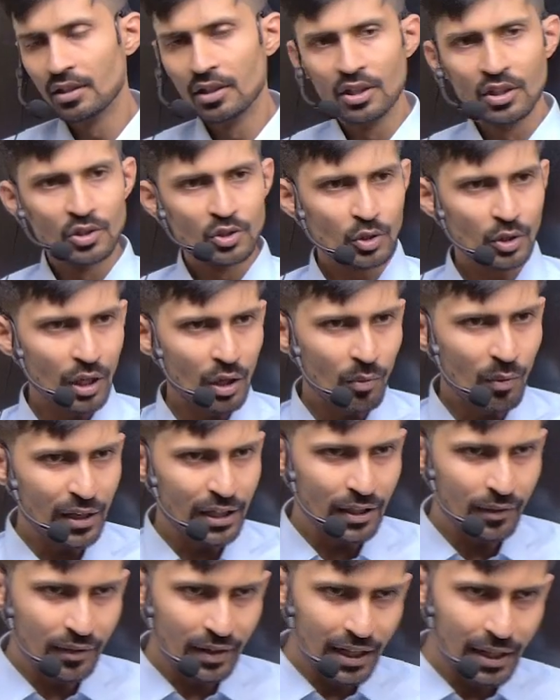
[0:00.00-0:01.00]
So now
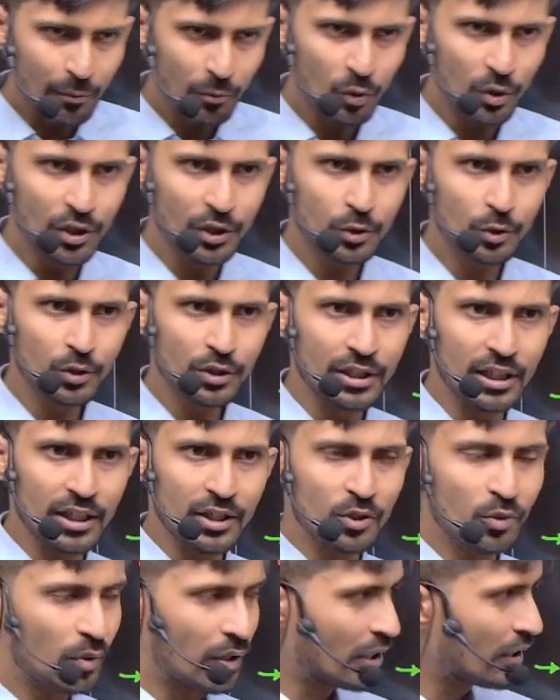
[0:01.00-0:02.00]
whatever I am going to tell you,
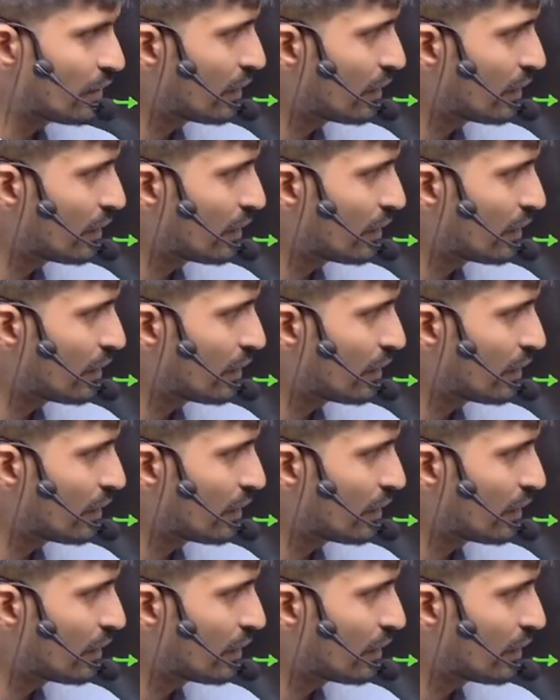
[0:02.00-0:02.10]
whatever